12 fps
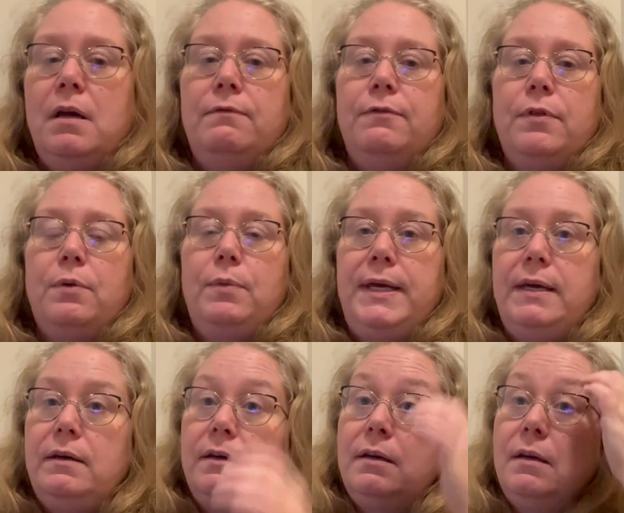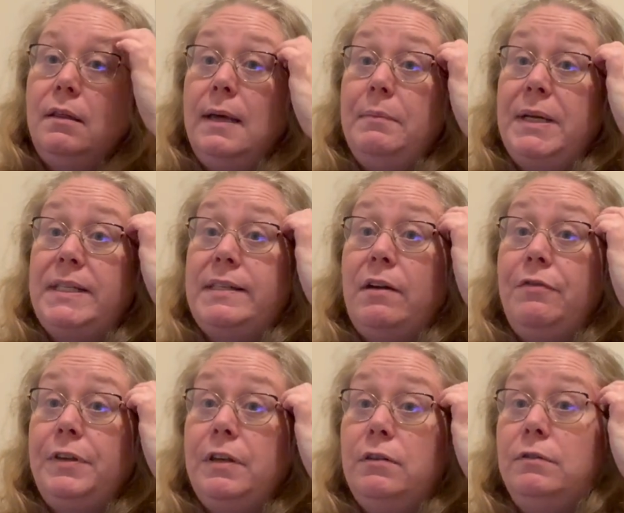for the week, let myself
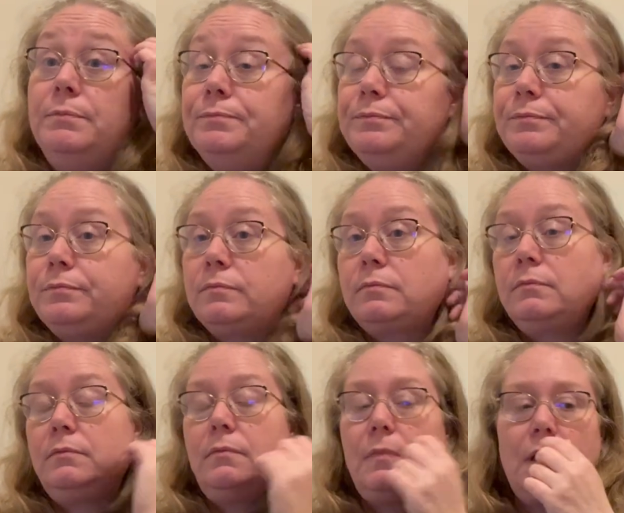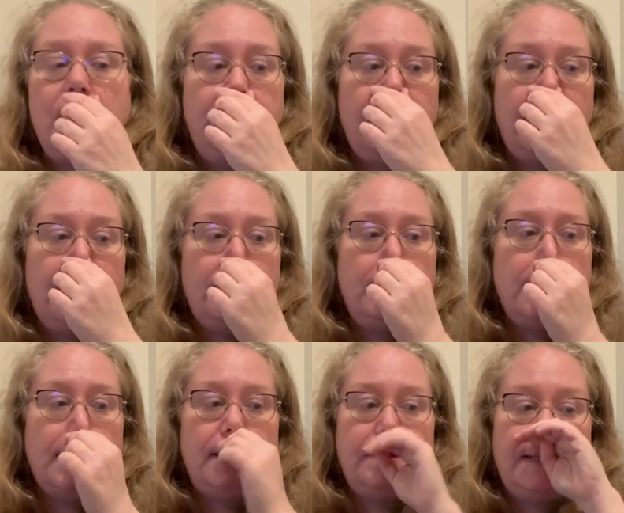heal, and then
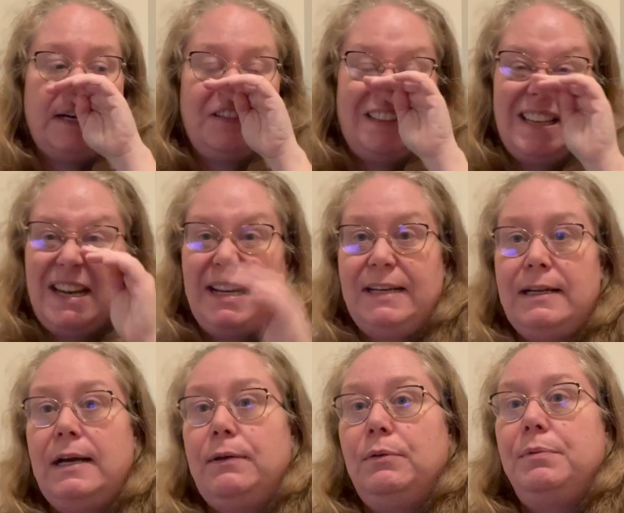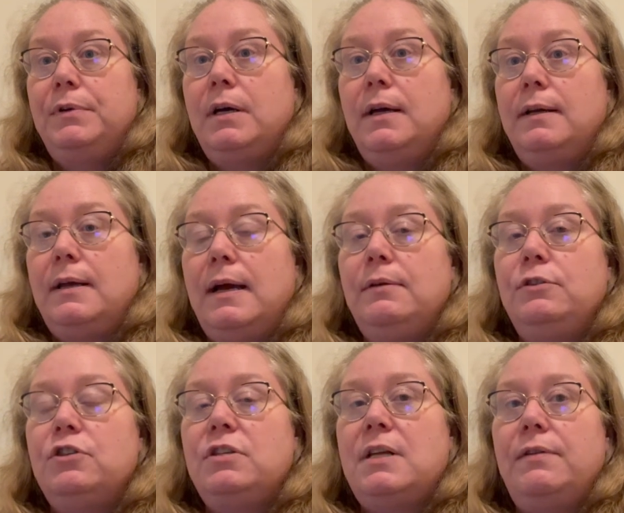down the line I will put on, I would
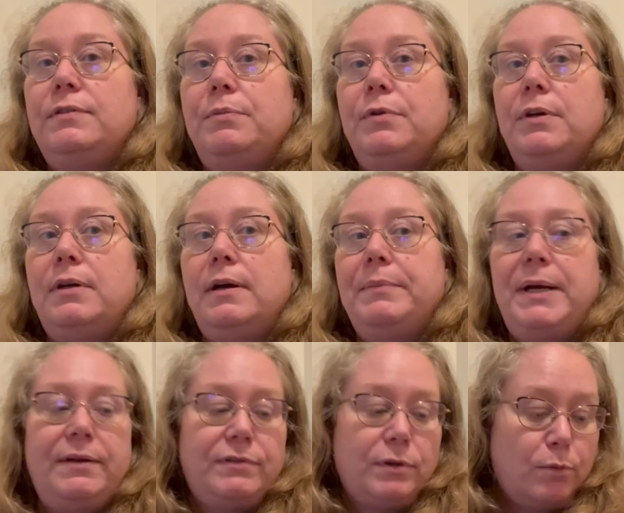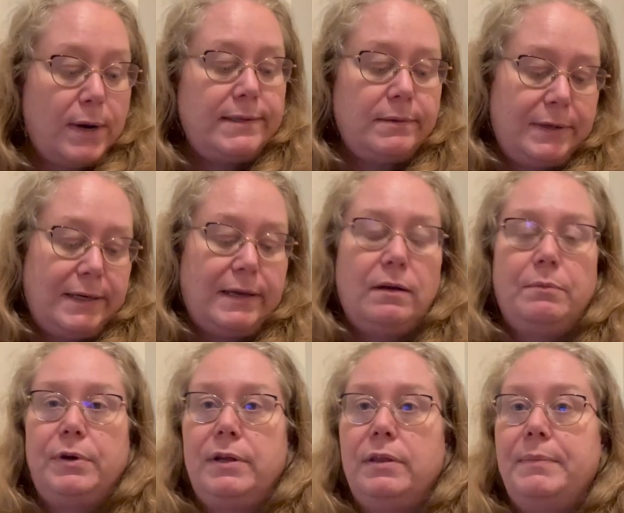just have to put, I might have to write something down and
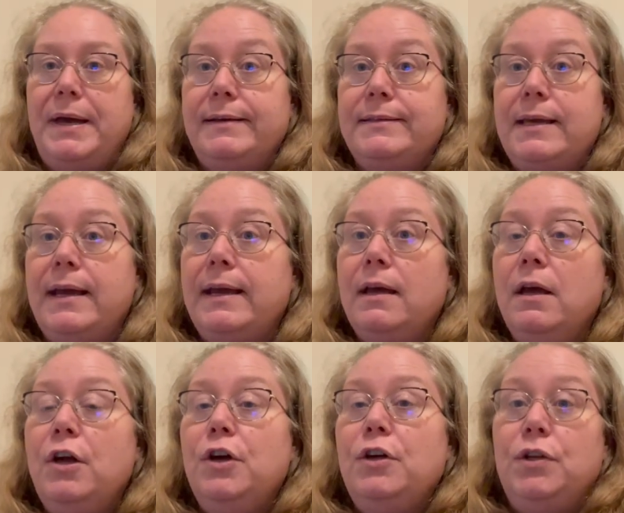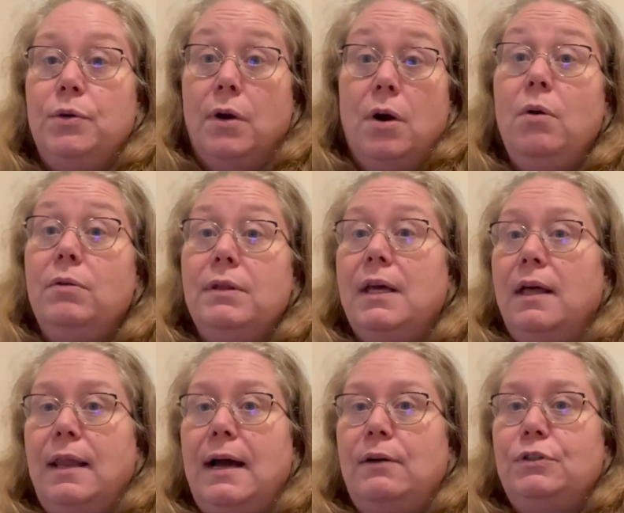put it in the bag saying you are only
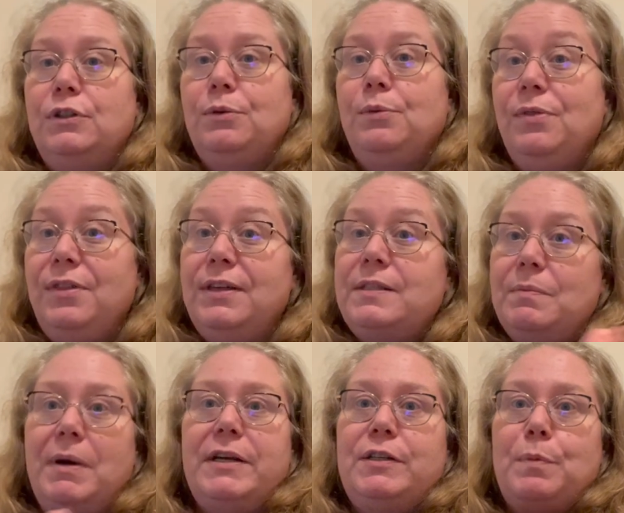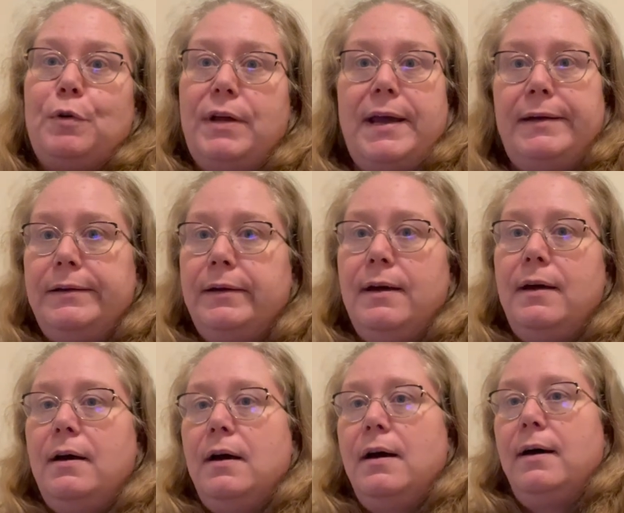allowed to do this much per day.
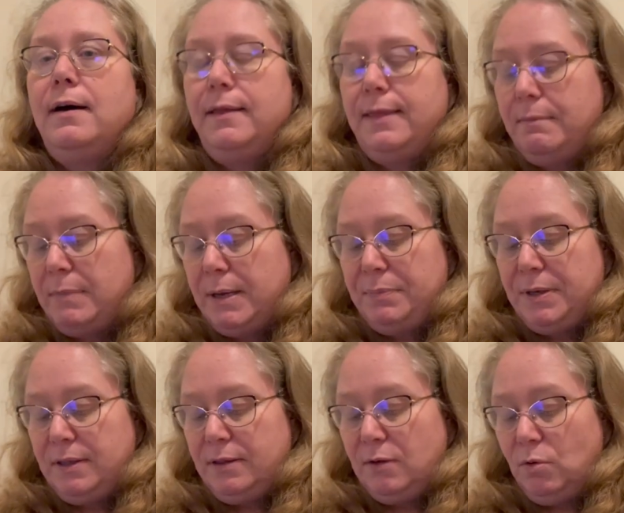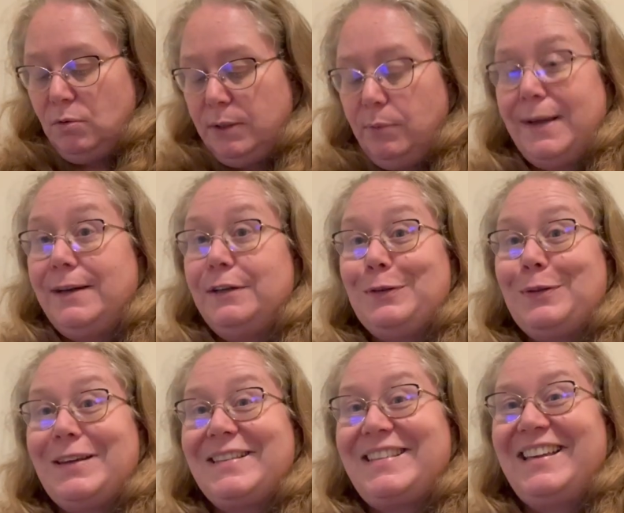Uh, that might be the only way to do this,